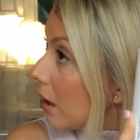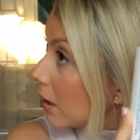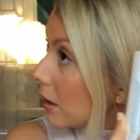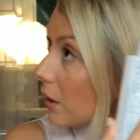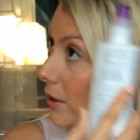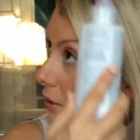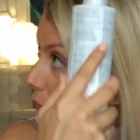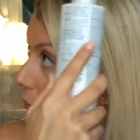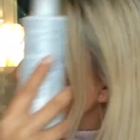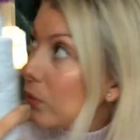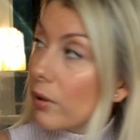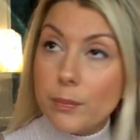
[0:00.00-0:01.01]
I go into
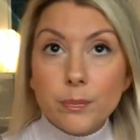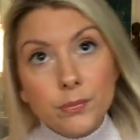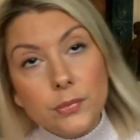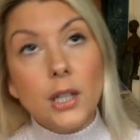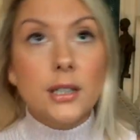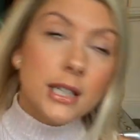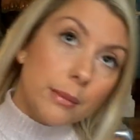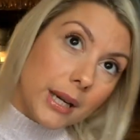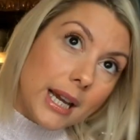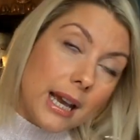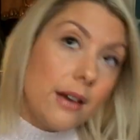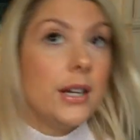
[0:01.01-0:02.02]
all the, I tip
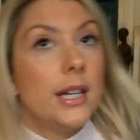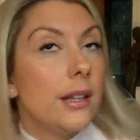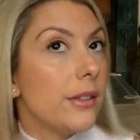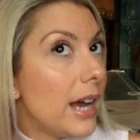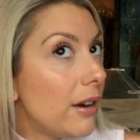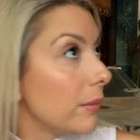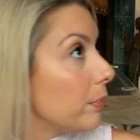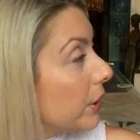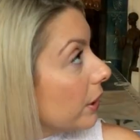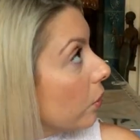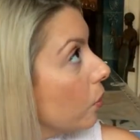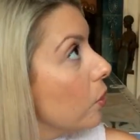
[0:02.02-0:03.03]
my hair here, there, and
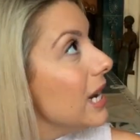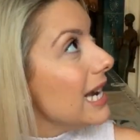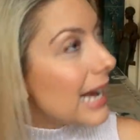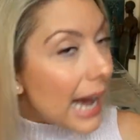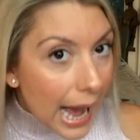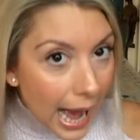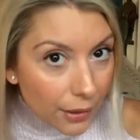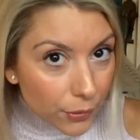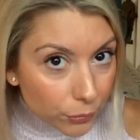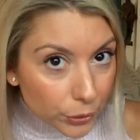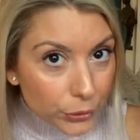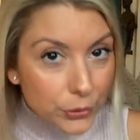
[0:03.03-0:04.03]
put it all at
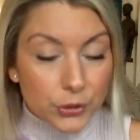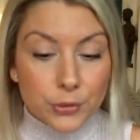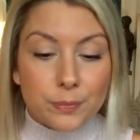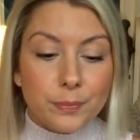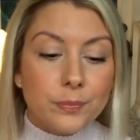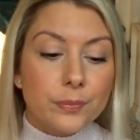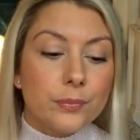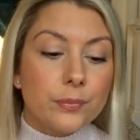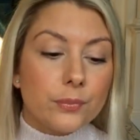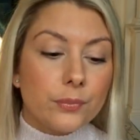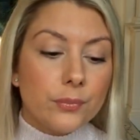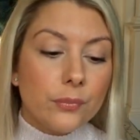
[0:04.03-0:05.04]
the roots.
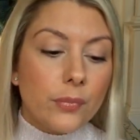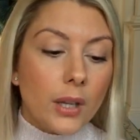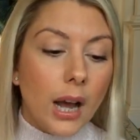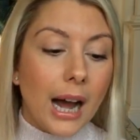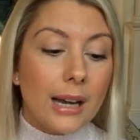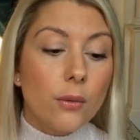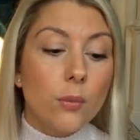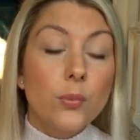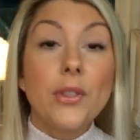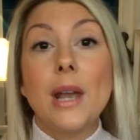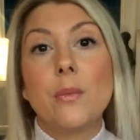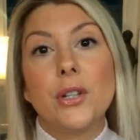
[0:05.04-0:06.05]

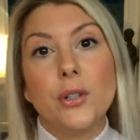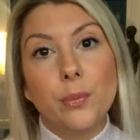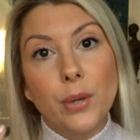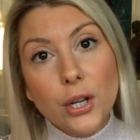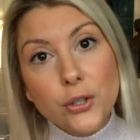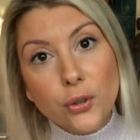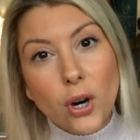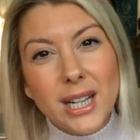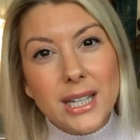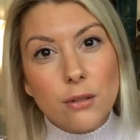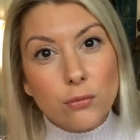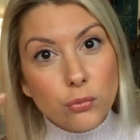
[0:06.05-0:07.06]
And then when you blow
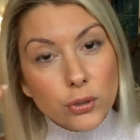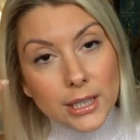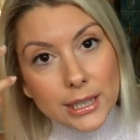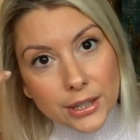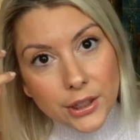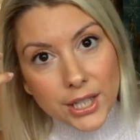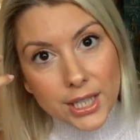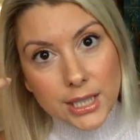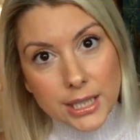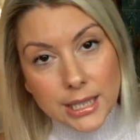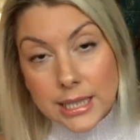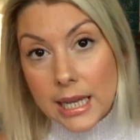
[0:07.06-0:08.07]
dry it, it really
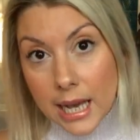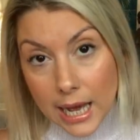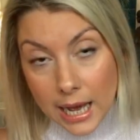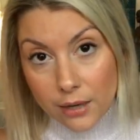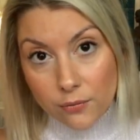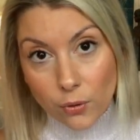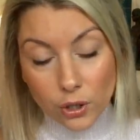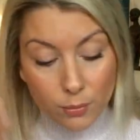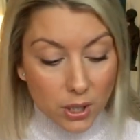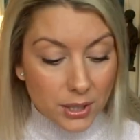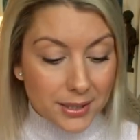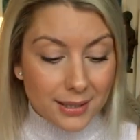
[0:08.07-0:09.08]
thickens and
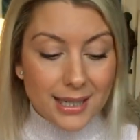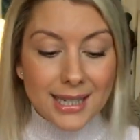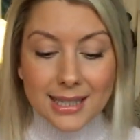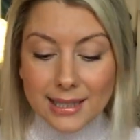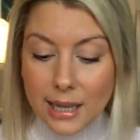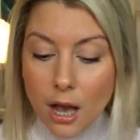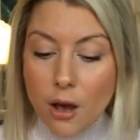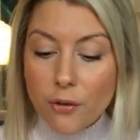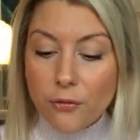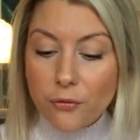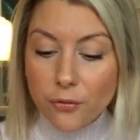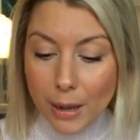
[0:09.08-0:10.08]
volumizes. It's
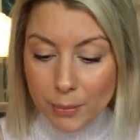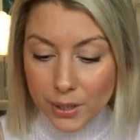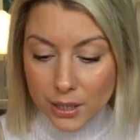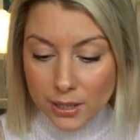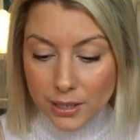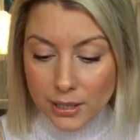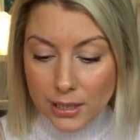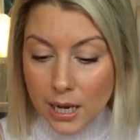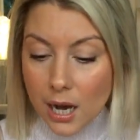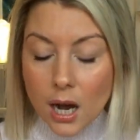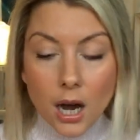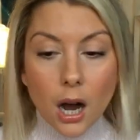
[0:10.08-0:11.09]
fabulous.
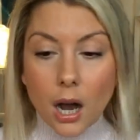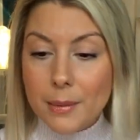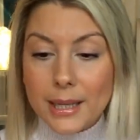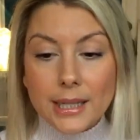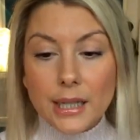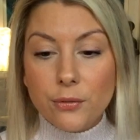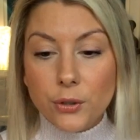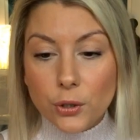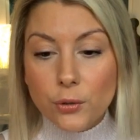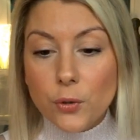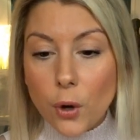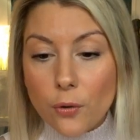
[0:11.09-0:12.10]
I mean, if
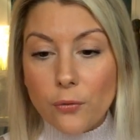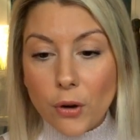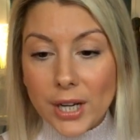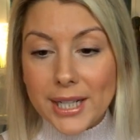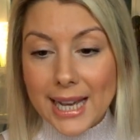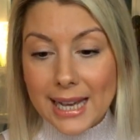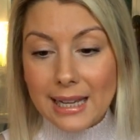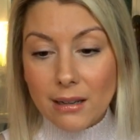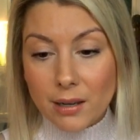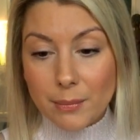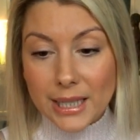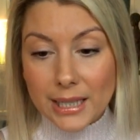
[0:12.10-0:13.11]
you've got fine hair
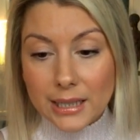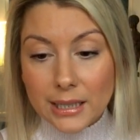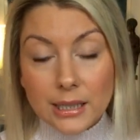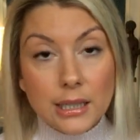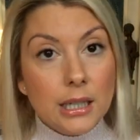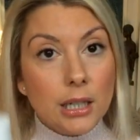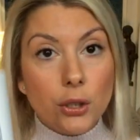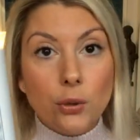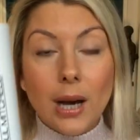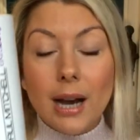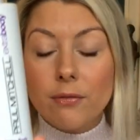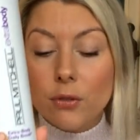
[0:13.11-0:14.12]
like me,
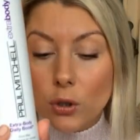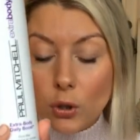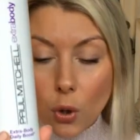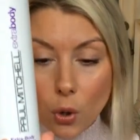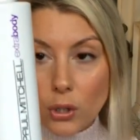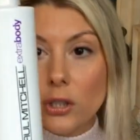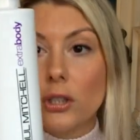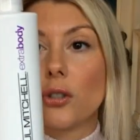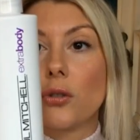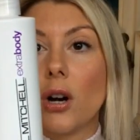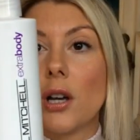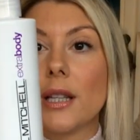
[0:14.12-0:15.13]
you have got to
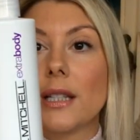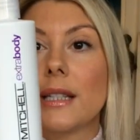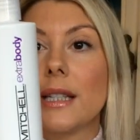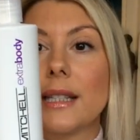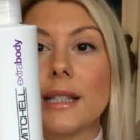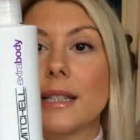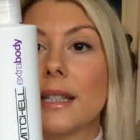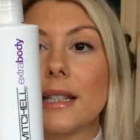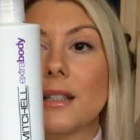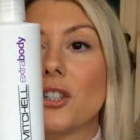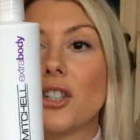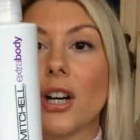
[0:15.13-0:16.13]
try this. It's,
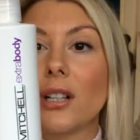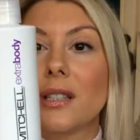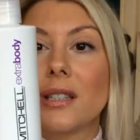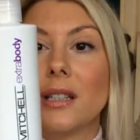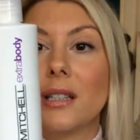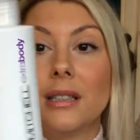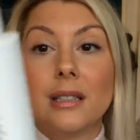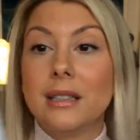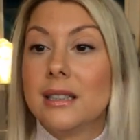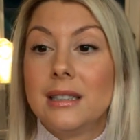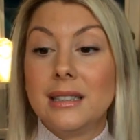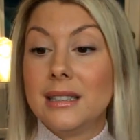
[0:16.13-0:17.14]
it's just,
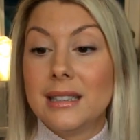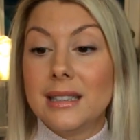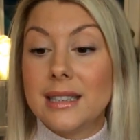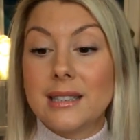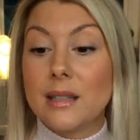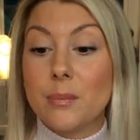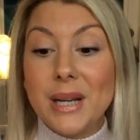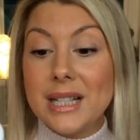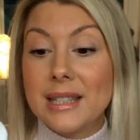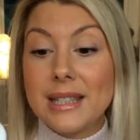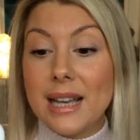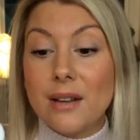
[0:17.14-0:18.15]
it's the
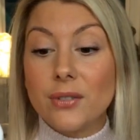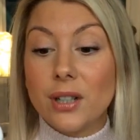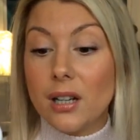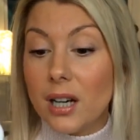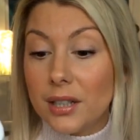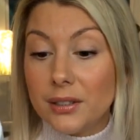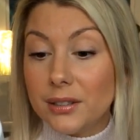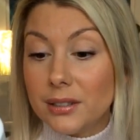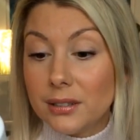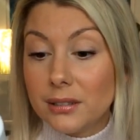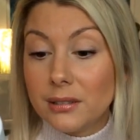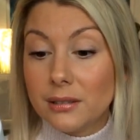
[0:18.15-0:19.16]
best thing ever.
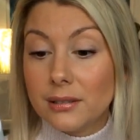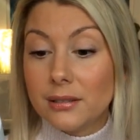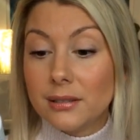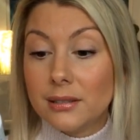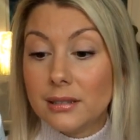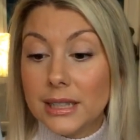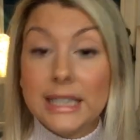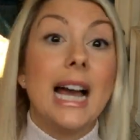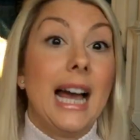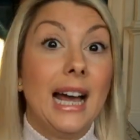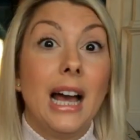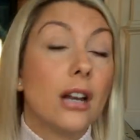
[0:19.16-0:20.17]
And
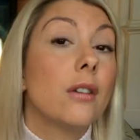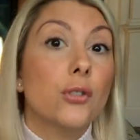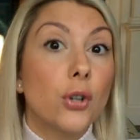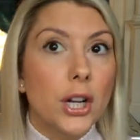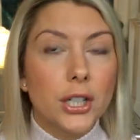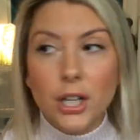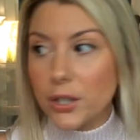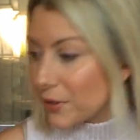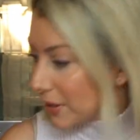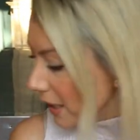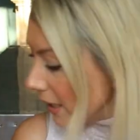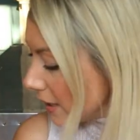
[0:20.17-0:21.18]
yeah, and I've tried
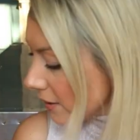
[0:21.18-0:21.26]
loads.